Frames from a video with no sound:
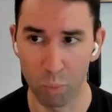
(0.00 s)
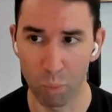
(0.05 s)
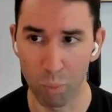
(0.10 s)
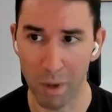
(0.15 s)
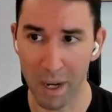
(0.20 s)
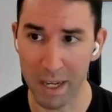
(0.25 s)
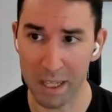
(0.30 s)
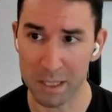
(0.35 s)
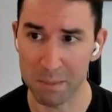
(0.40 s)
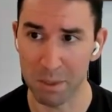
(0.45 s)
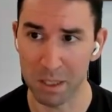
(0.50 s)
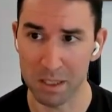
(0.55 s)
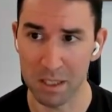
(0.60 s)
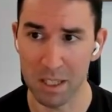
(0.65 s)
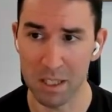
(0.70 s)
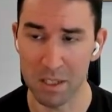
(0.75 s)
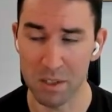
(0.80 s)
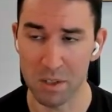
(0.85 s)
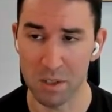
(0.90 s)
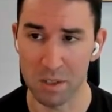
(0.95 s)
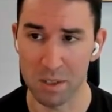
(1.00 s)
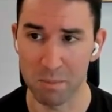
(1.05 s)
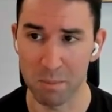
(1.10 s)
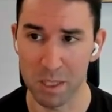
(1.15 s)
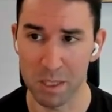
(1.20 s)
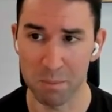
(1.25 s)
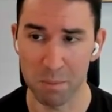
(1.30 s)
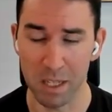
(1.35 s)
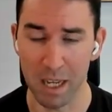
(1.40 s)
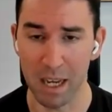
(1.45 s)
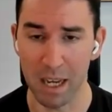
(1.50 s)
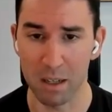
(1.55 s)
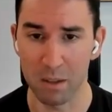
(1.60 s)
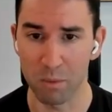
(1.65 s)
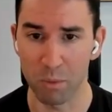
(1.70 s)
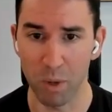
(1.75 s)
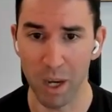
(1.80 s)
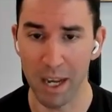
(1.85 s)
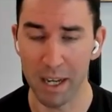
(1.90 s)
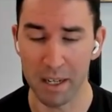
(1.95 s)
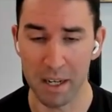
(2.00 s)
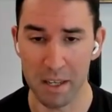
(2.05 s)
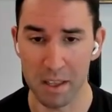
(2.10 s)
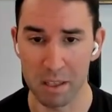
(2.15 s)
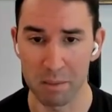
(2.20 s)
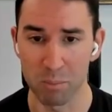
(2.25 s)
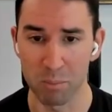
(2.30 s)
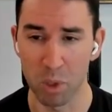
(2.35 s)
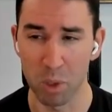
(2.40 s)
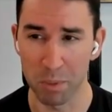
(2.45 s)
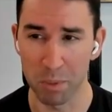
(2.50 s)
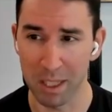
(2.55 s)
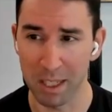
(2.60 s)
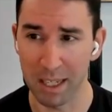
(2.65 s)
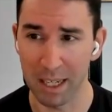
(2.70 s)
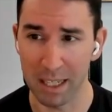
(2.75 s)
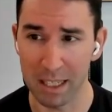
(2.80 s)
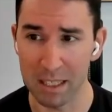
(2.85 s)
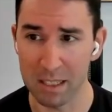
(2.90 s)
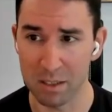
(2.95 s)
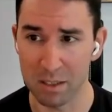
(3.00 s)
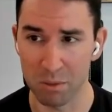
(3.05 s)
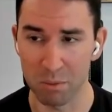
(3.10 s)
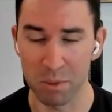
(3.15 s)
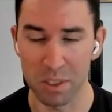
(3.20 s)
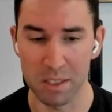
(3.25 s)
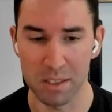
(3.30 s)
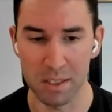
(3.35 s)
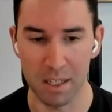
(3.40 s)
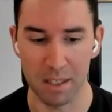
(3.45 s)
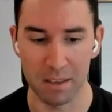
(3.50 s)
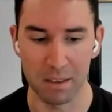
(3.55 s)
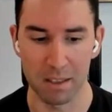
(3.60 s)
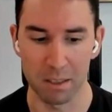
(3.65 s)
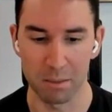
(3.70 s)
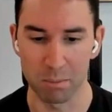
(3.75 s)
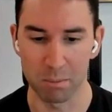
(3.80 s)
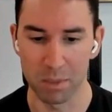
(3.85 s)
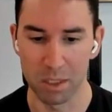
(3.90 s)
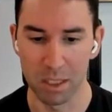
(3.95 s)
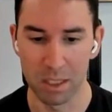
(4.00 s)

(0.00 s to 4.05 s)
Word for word: my expectations must be out of whack at the moment and I need to reset them.